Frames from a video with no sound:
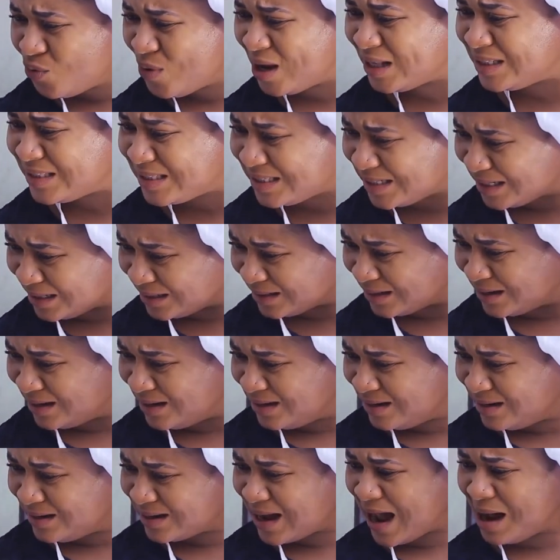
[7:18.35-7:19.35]
What's
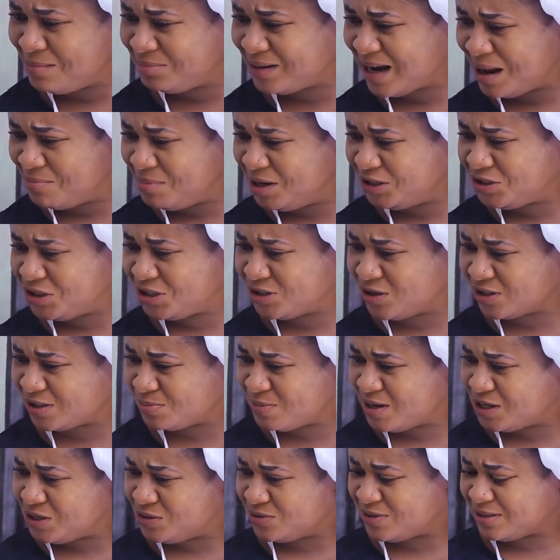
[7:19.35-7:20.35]
in? Calm down, make
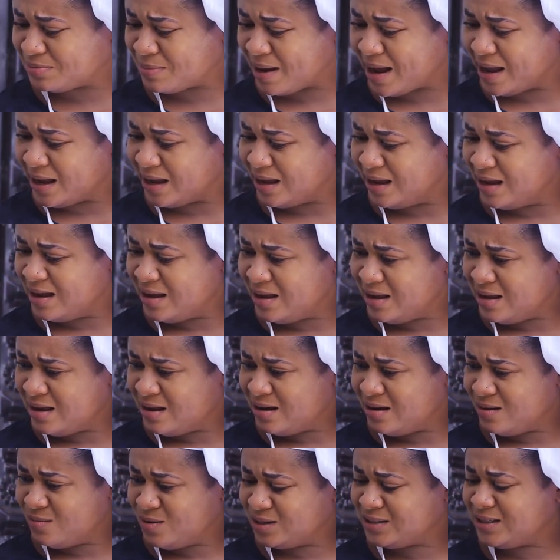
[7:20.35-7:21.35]
Jesus make you smile.
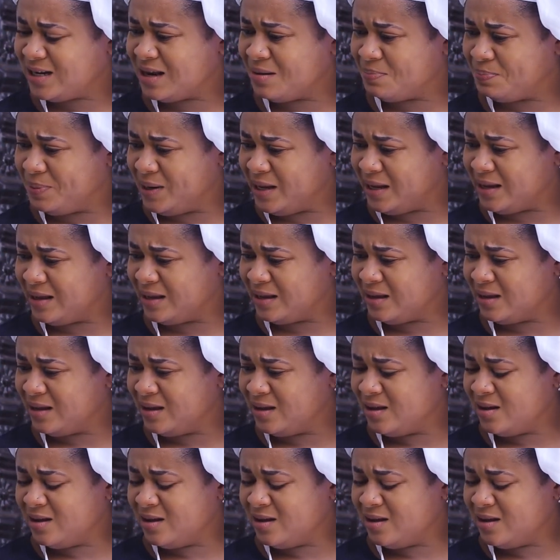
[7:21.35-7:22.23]
What's in they play?